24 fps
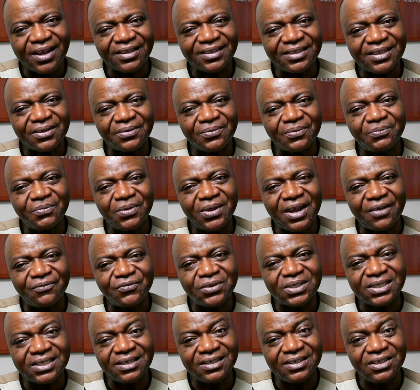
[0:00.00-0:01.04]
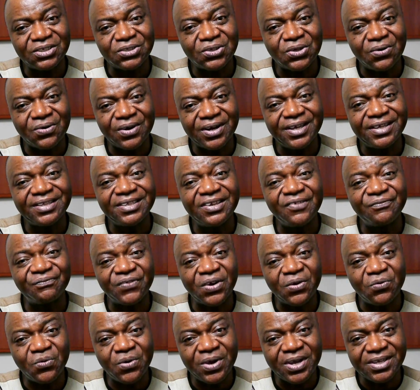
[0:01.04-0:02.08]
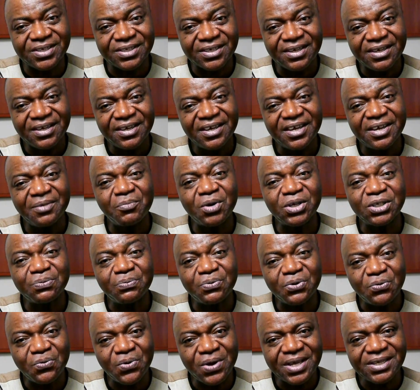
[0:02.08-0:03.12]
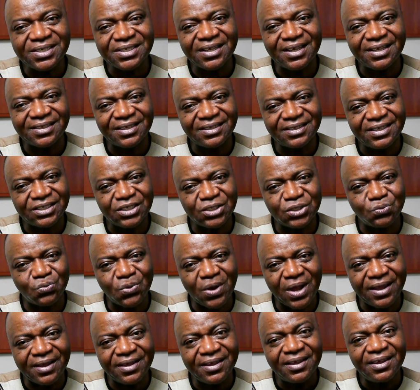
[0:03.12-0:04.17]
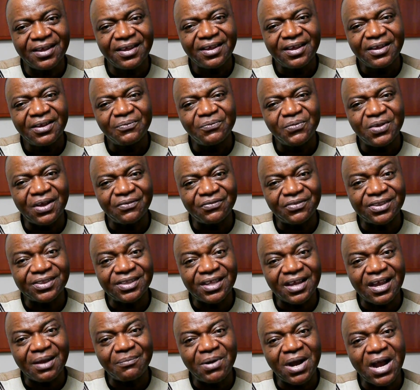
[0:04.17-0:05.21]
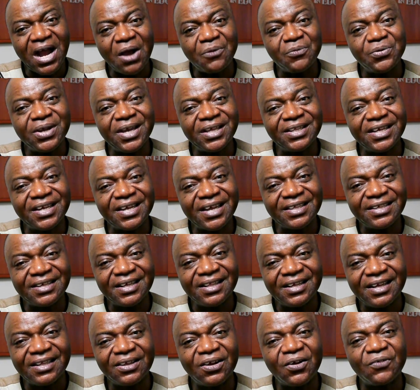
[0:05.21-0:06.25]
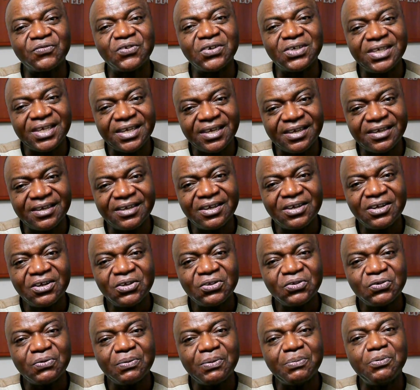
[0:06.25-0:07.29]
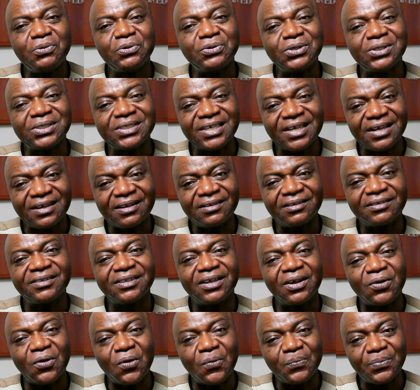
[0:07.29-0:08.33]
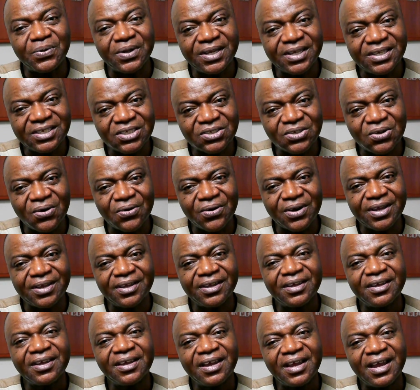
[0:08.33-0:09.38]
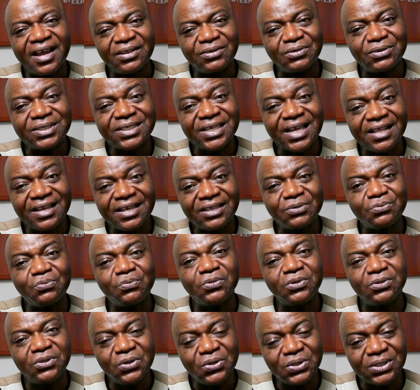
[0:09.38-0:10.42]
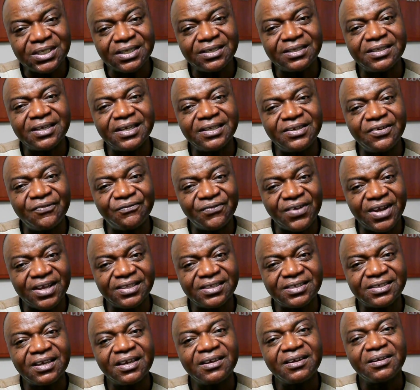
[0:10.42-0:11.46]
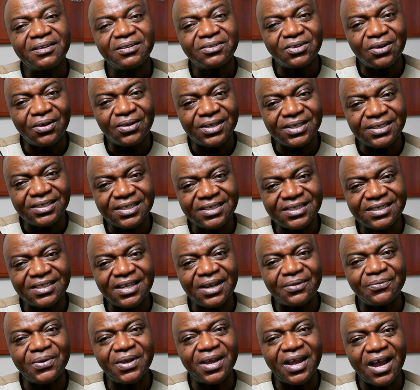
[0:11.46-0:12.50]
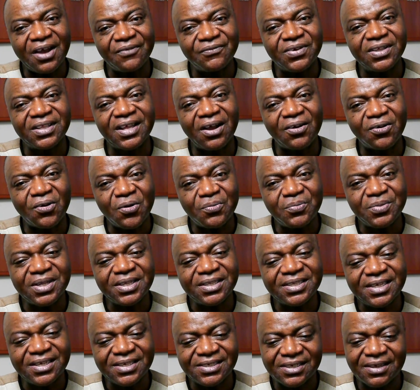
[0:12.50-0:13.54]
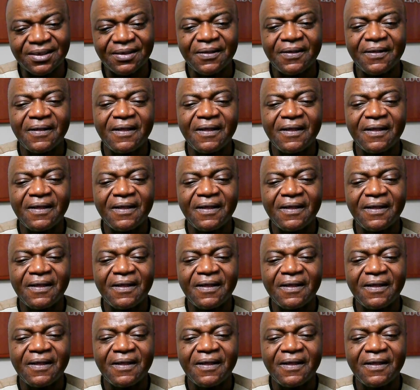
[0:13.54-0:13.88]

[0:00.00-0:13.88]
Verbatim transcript: I think we have to tell the story in different ways, in multiple ways. And I think this is why we have to think about how we educate the learner of today to be able to tell the complete story and to tell it using the different knowledges that we have in our communities.